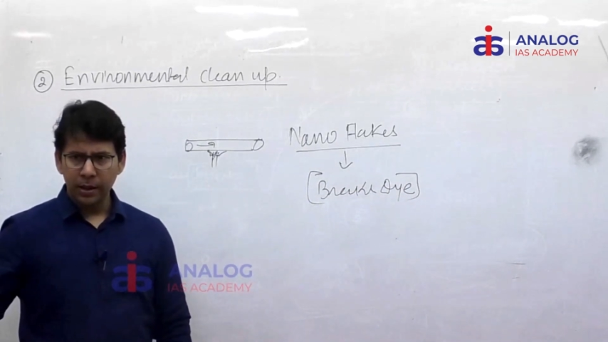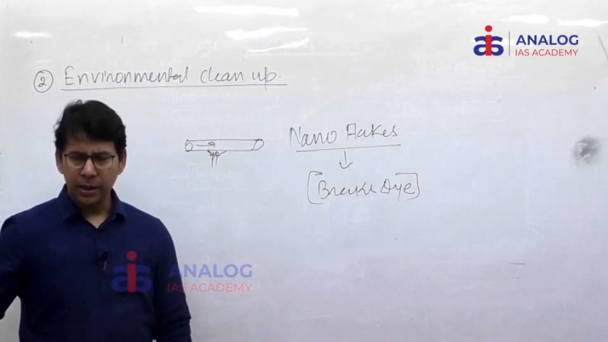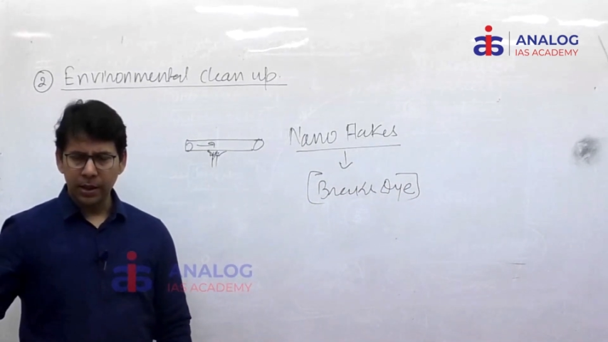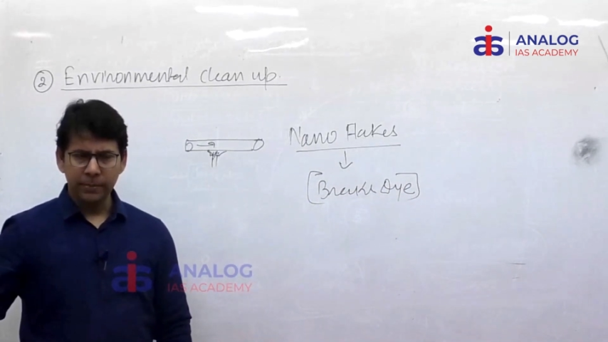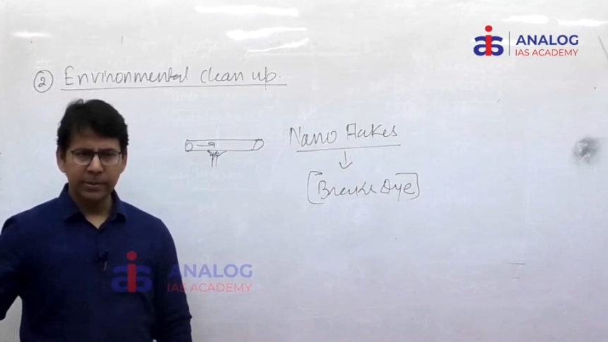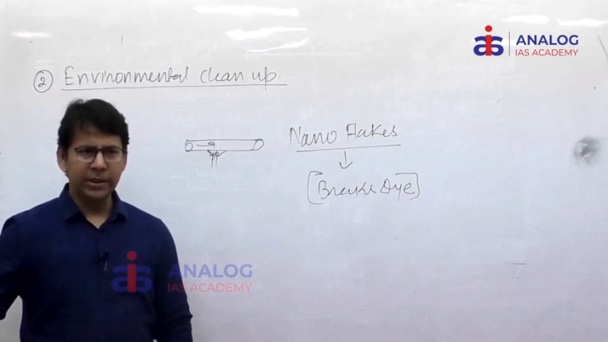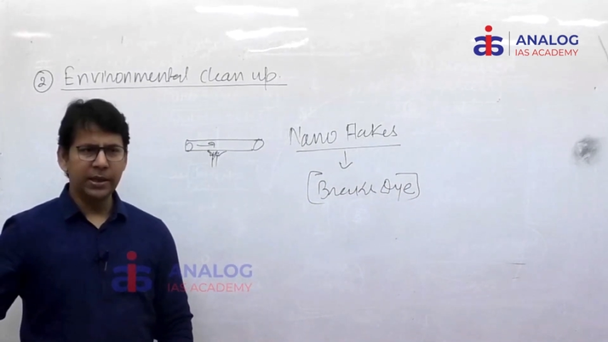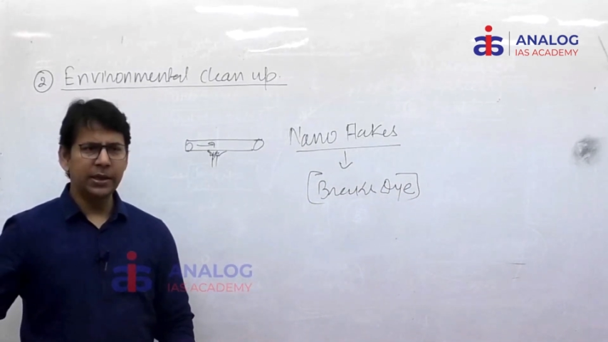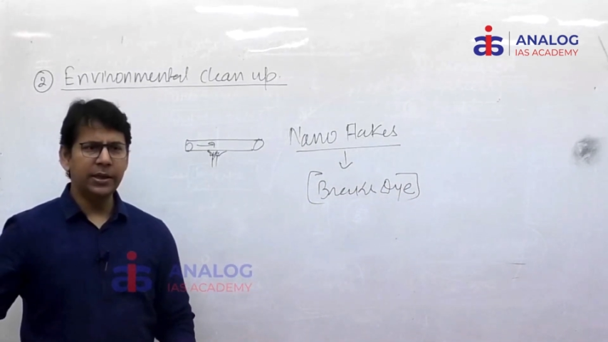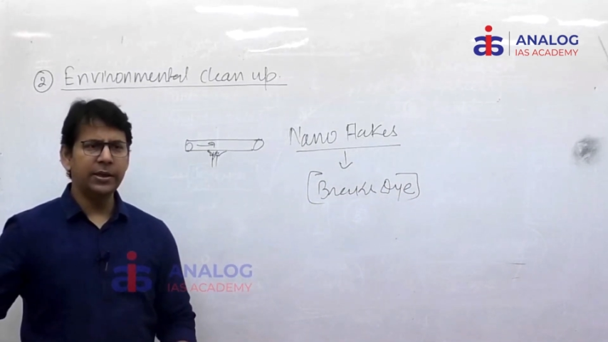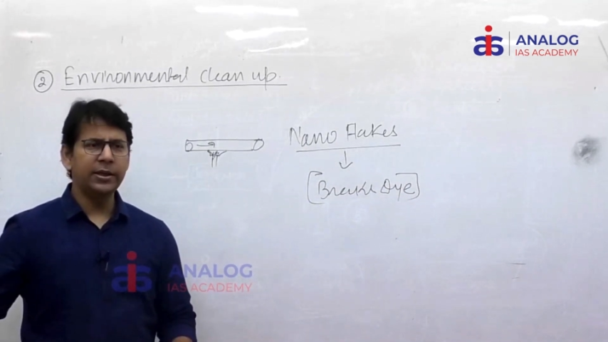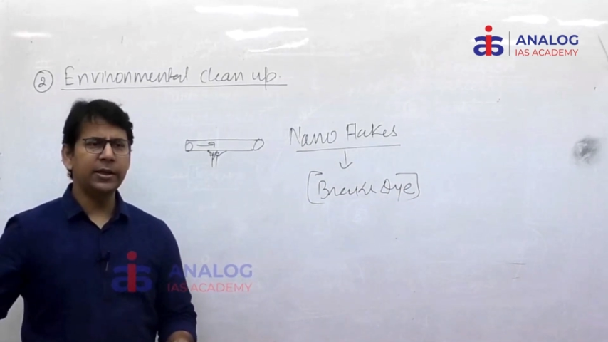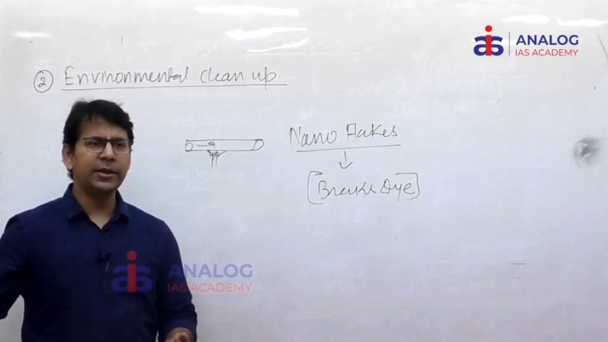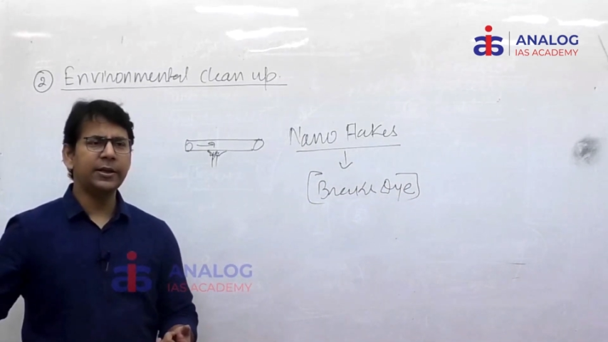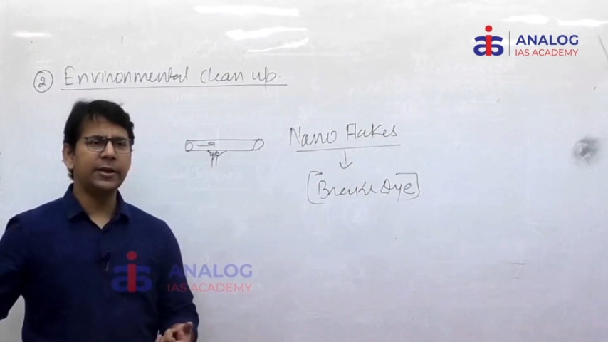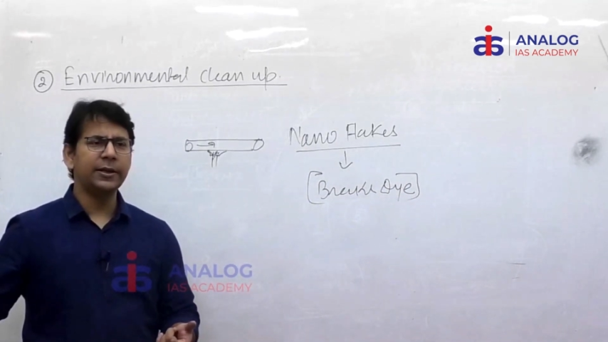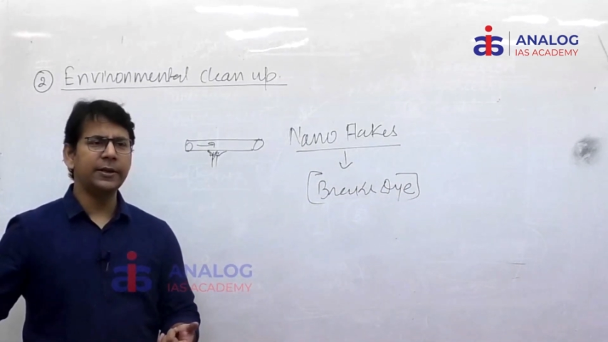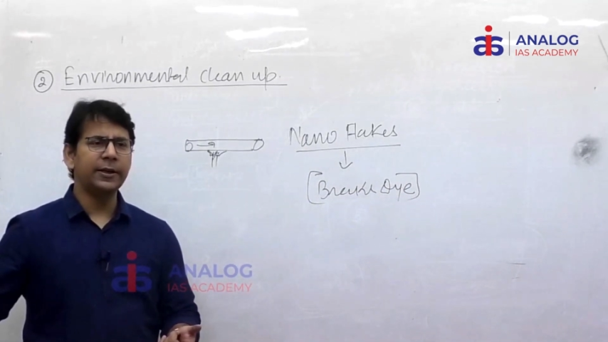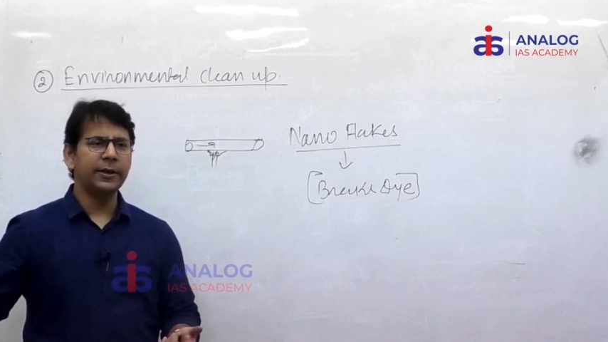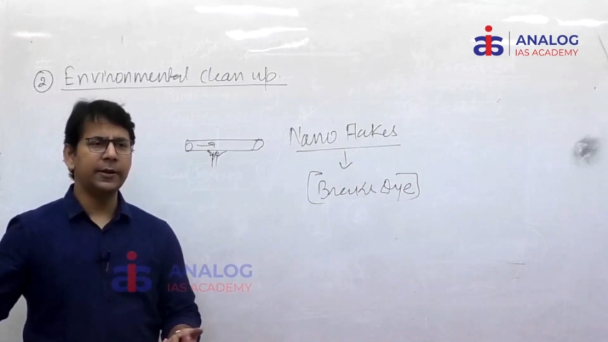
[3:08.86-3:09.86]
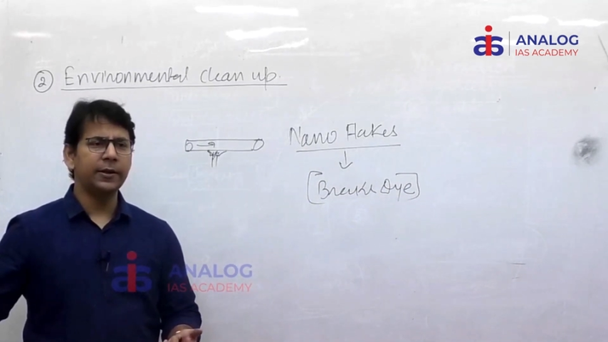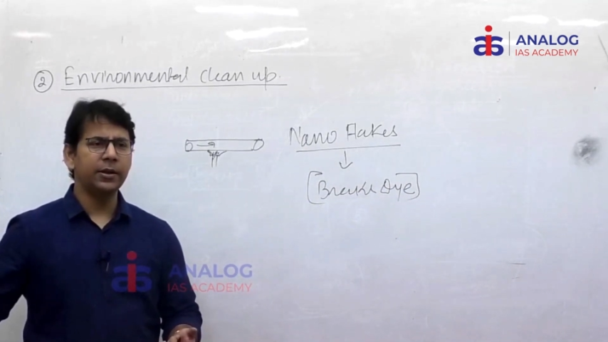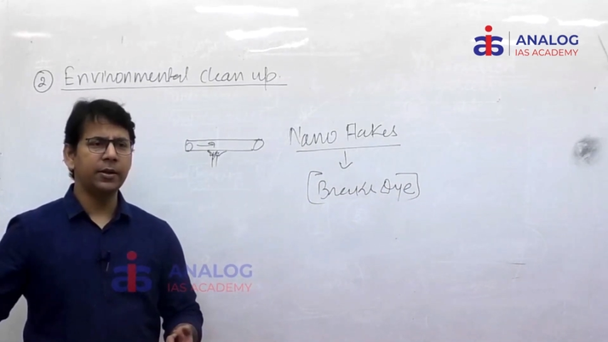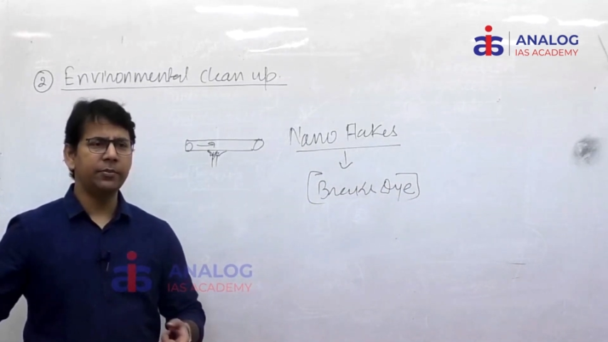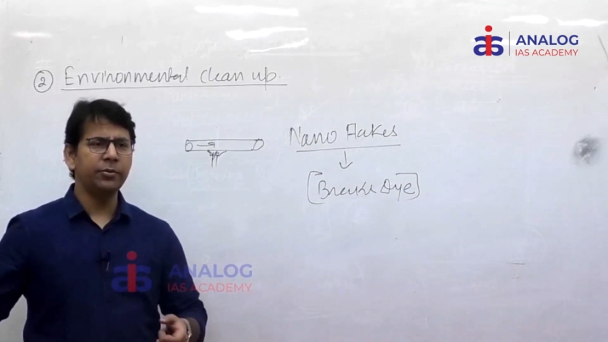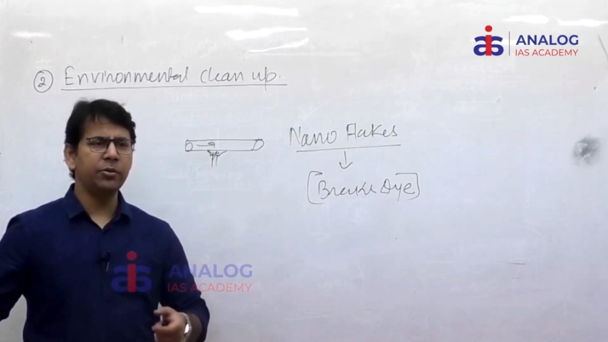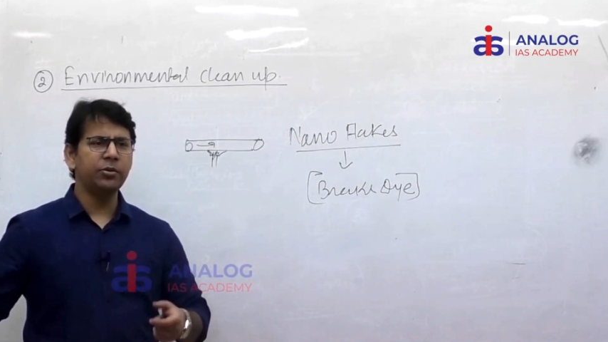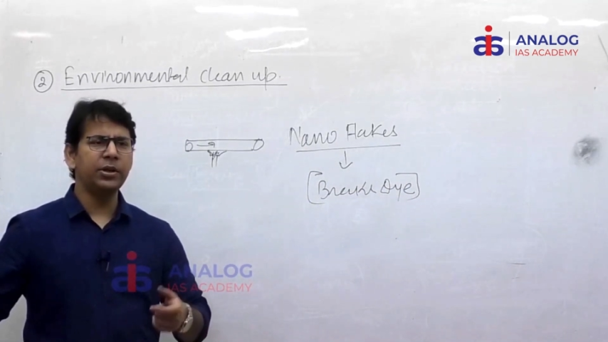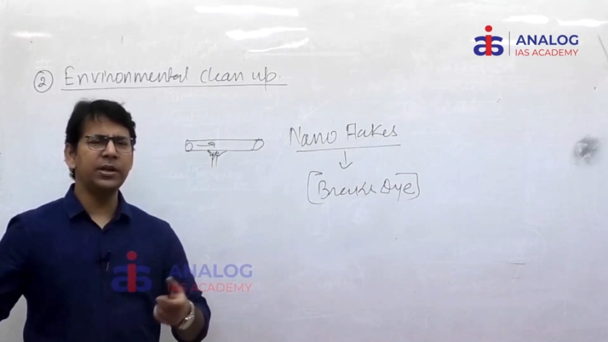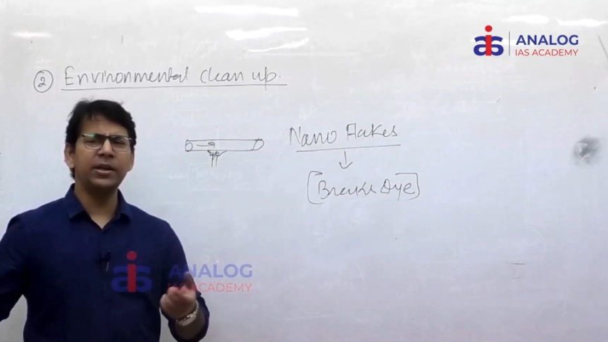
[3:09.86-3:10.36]
Chemically degraded.
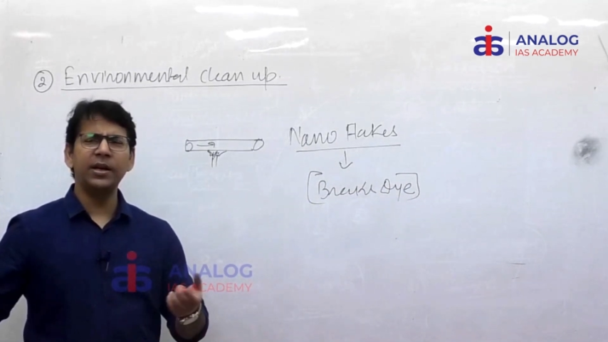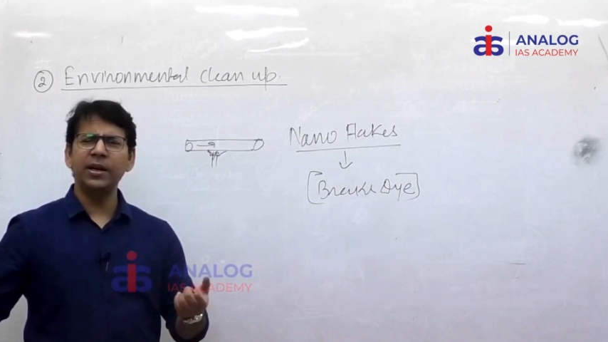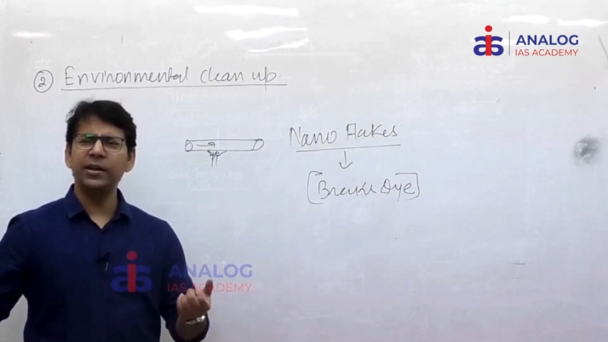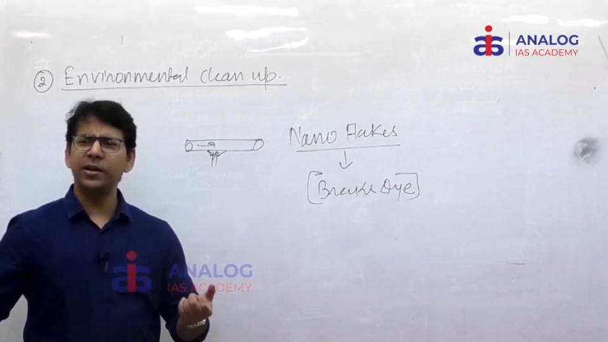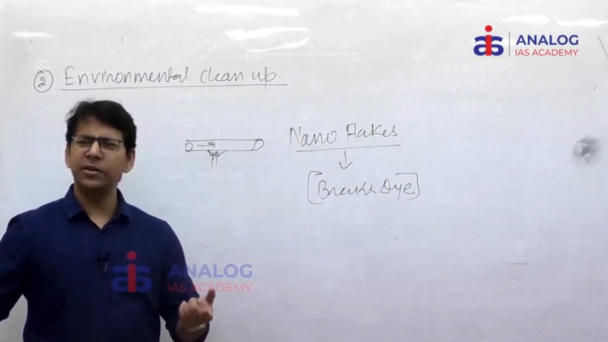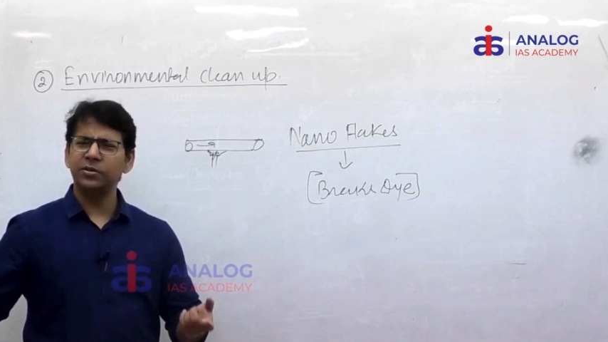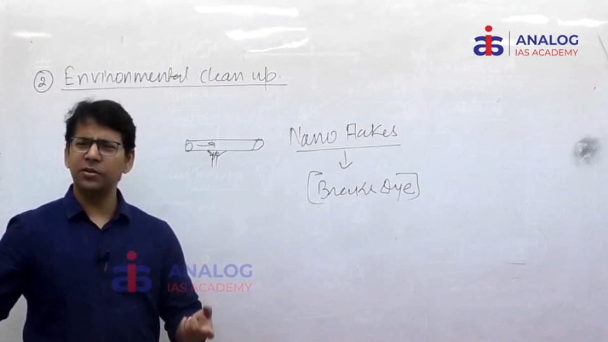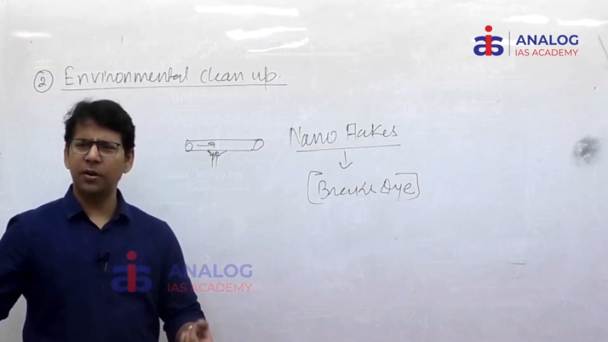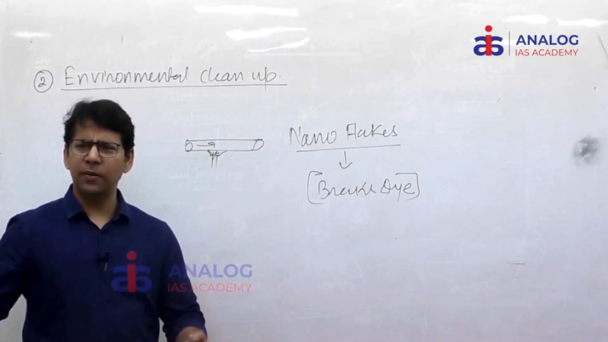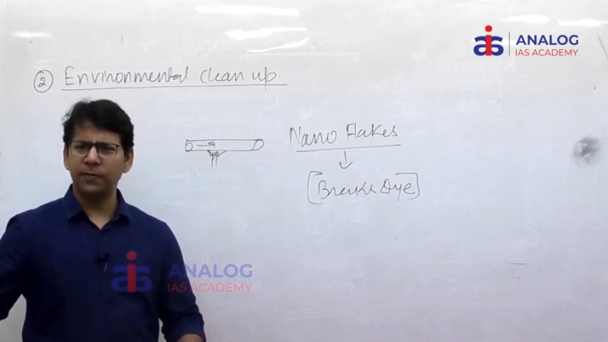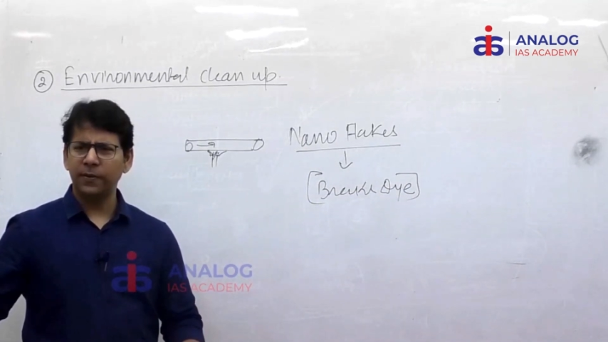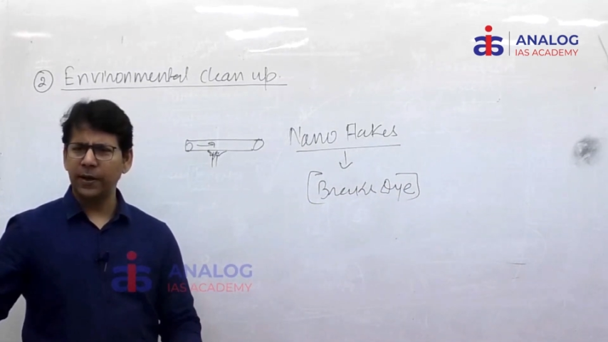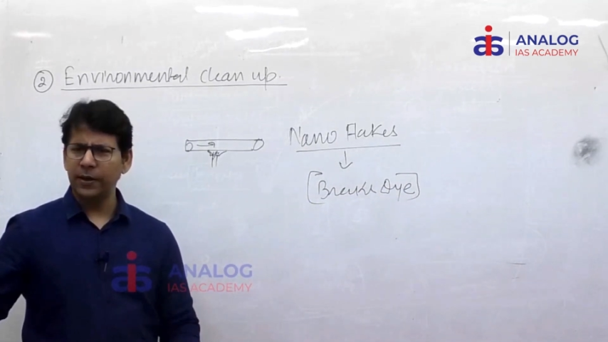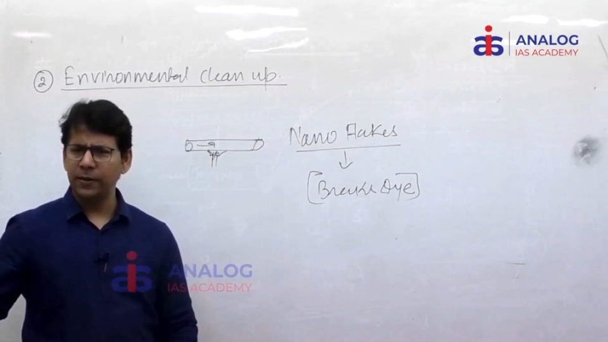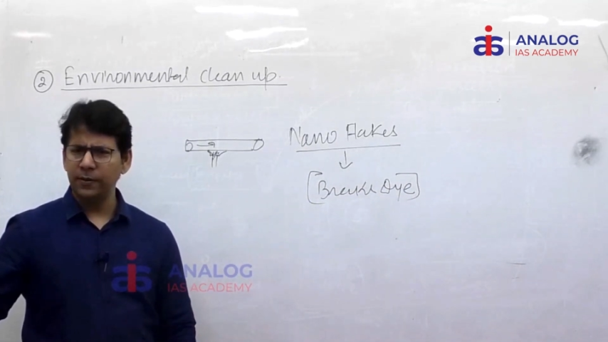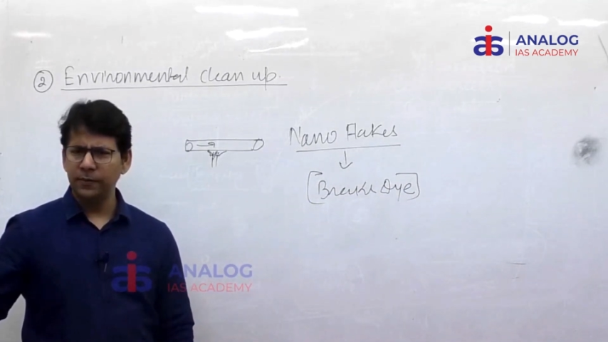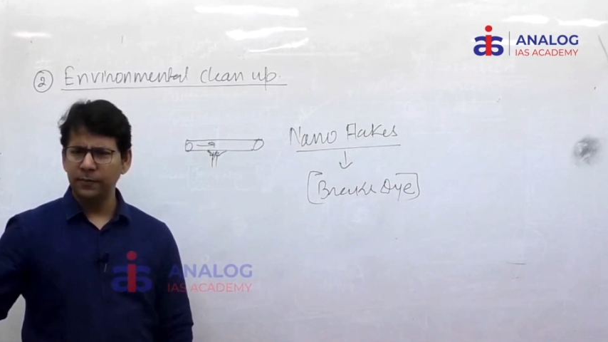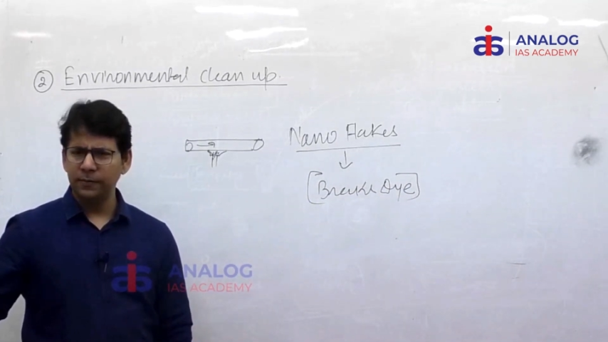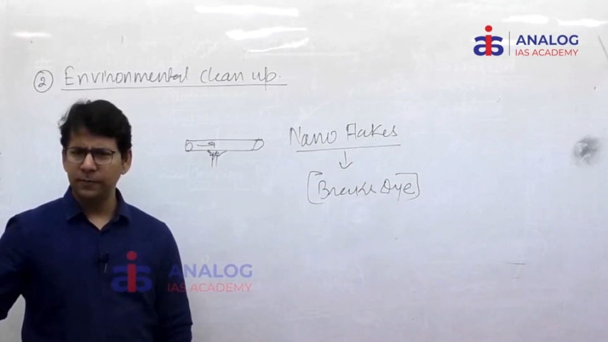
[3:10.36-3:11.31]
If you degrade, it's all fine.